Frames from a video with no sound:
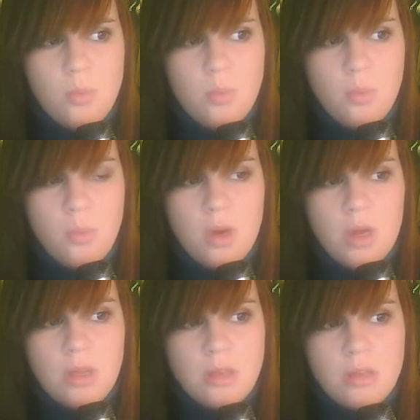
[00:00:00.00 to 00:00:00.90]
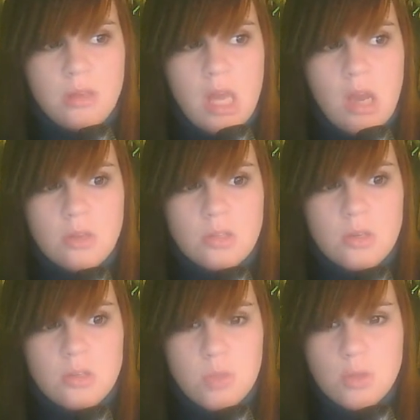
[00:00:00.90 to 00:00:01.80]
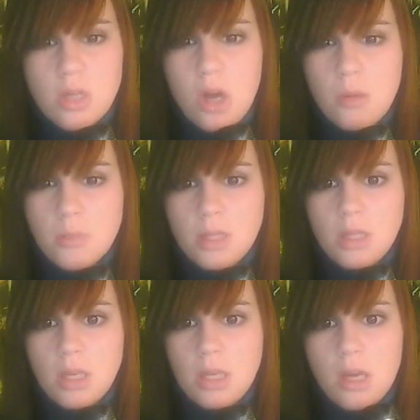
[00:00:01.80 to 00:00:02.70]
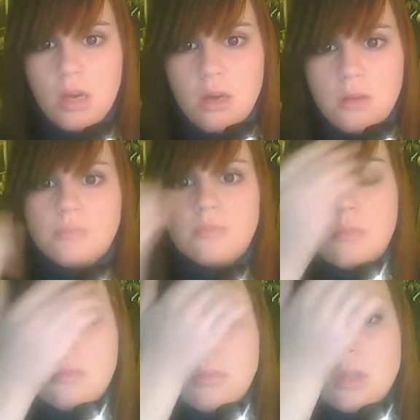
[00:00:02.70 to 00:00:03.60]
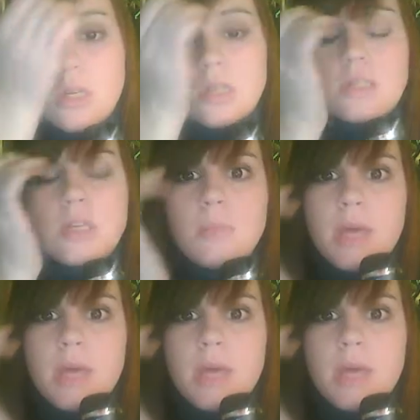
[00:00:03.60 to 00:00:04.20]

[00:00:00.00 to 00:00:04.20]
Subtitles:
what characters most commonly, dressed up